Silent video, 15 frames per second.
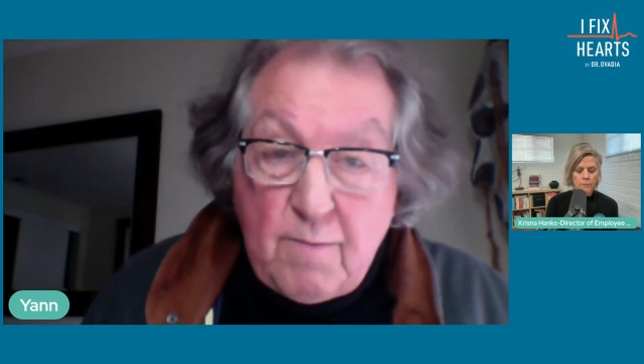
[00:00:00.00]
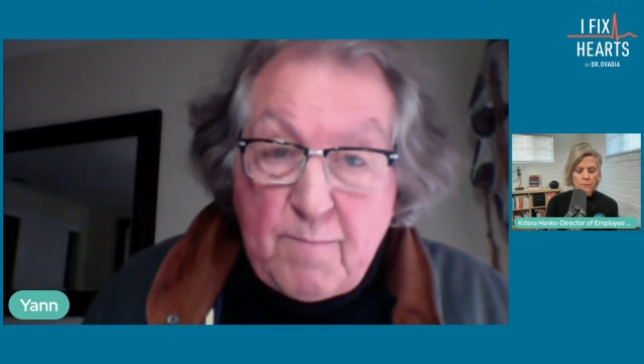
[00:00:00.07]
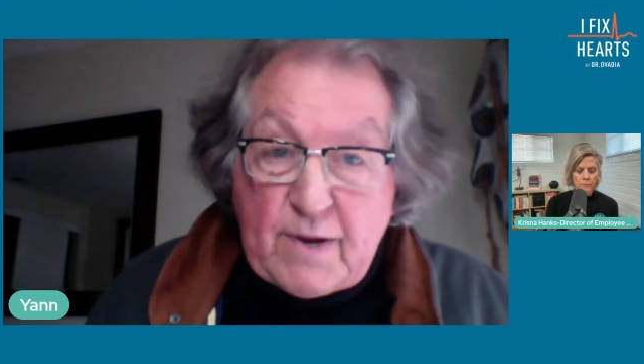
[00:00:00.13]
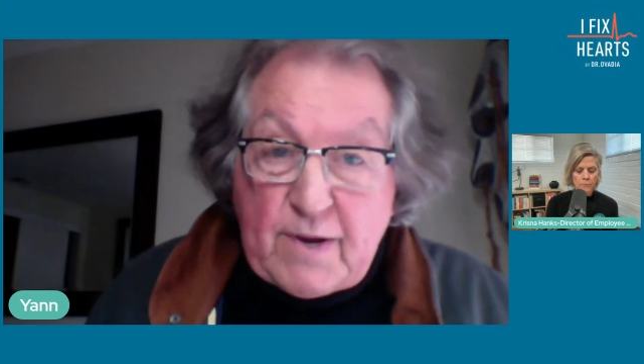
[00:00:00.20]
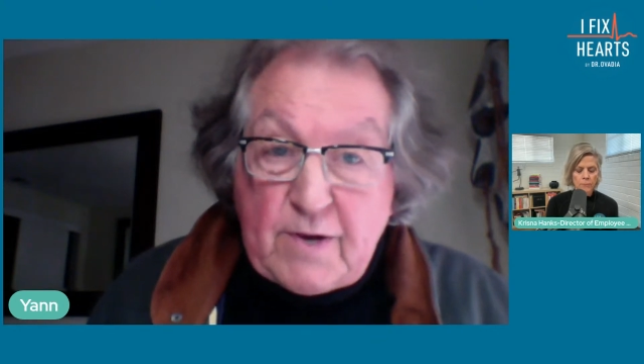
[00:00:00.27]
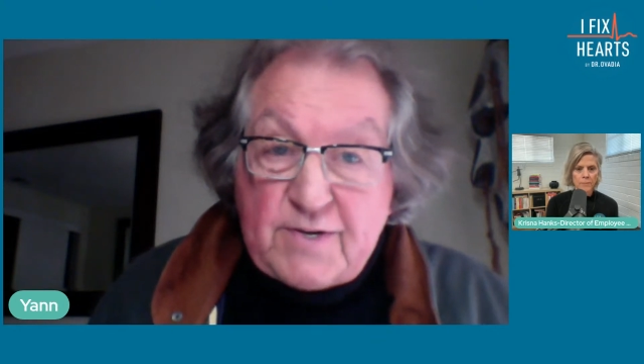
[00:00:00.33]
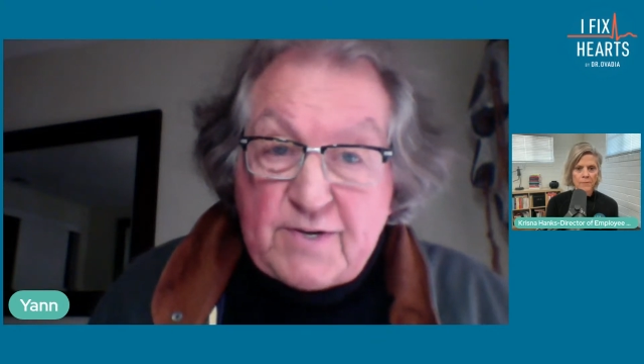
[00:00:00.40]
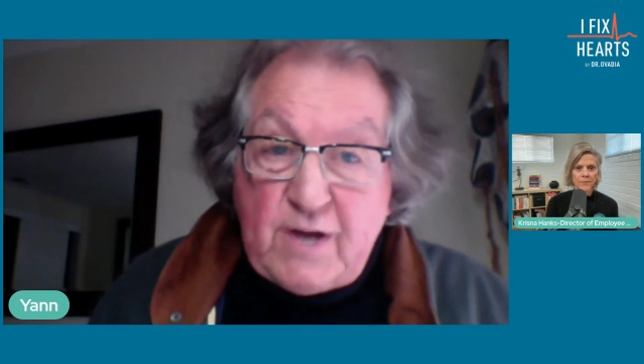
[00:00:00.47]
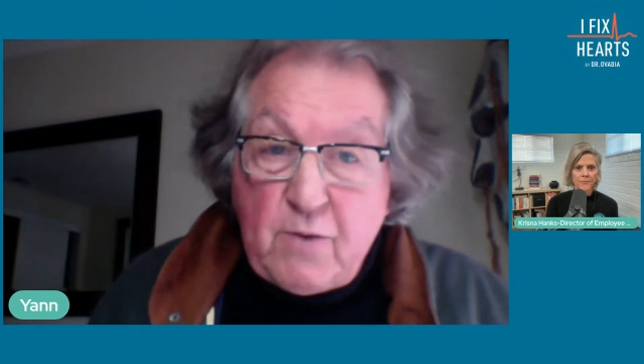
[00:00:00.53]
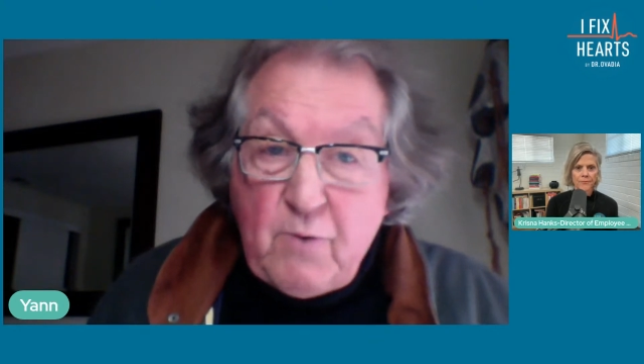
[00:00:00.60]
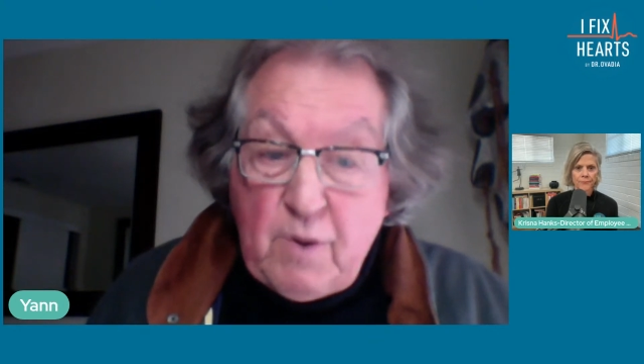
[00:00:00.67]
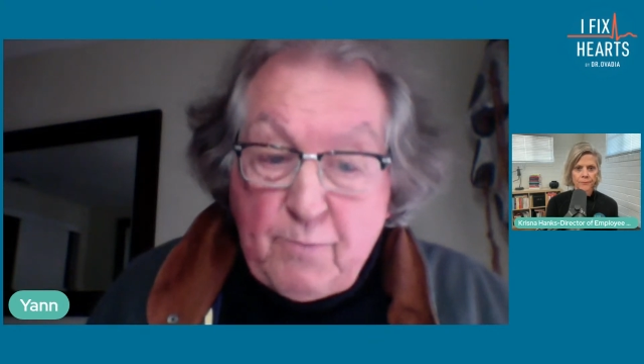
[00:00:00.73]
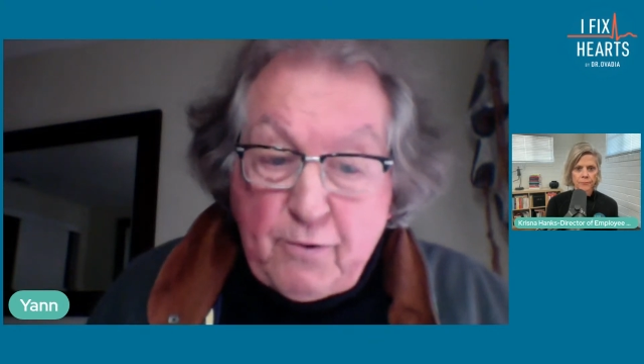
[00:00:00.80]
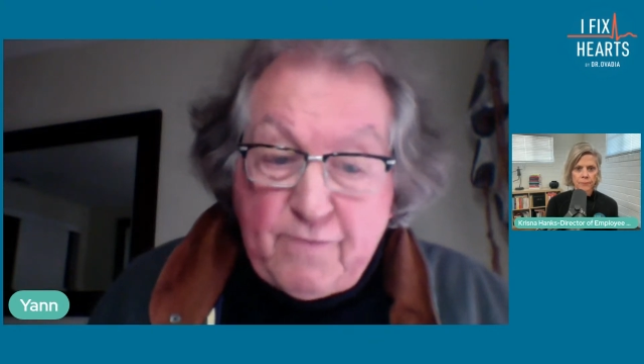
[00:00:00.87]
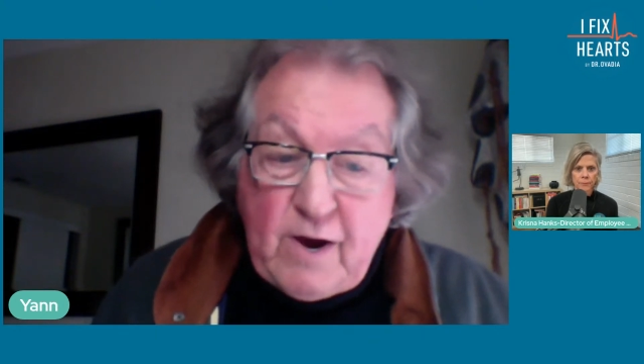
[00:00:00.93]
because that
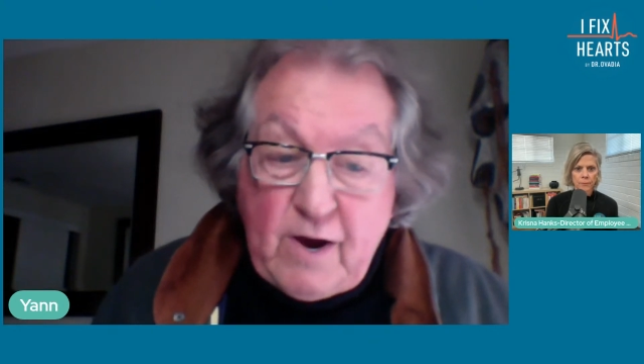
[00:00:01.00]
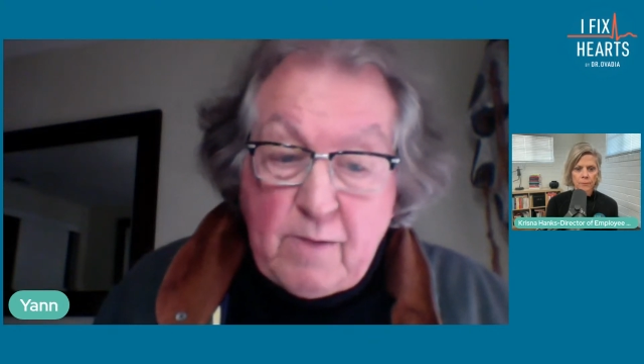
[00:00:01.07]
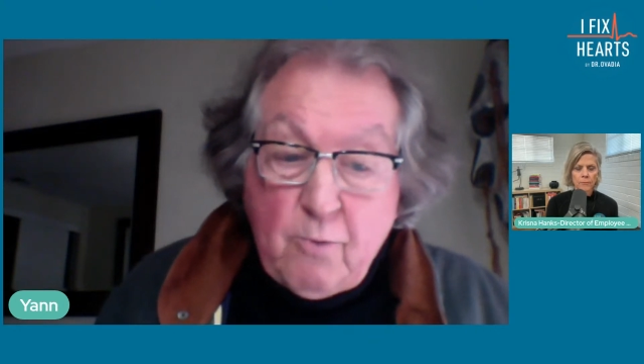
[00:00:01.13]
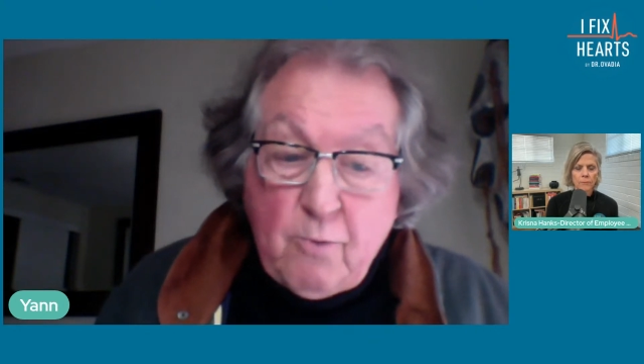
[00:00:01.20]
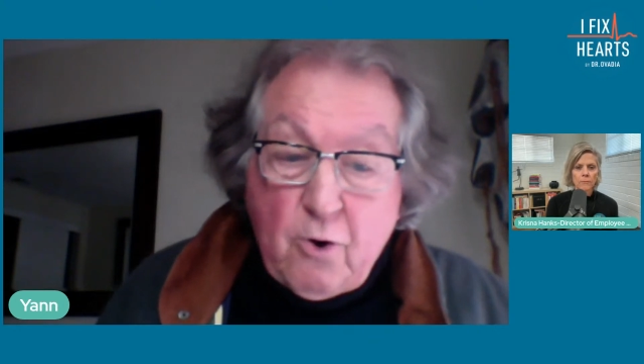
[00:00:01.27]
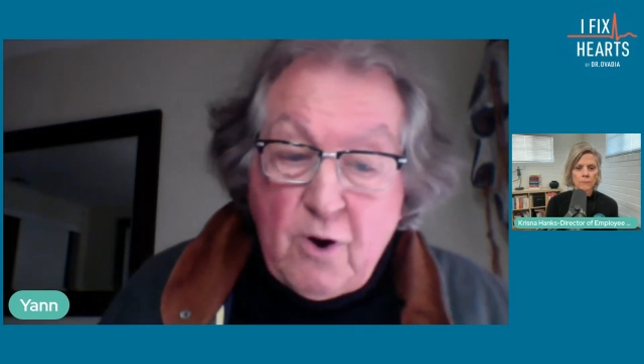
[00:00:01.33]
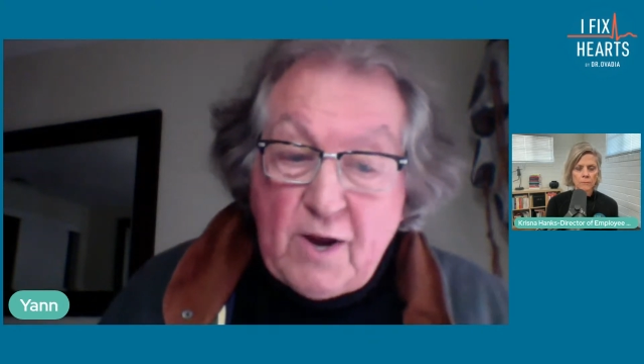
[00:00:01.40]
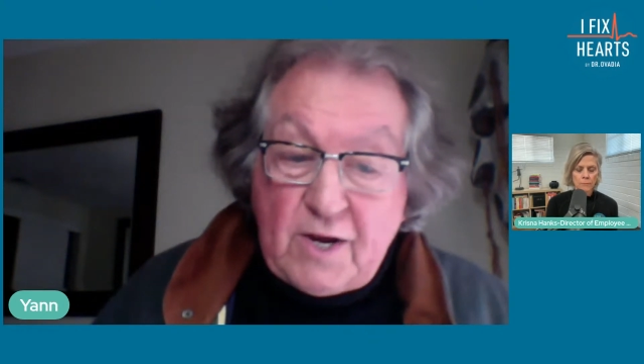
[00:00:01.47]
will provide more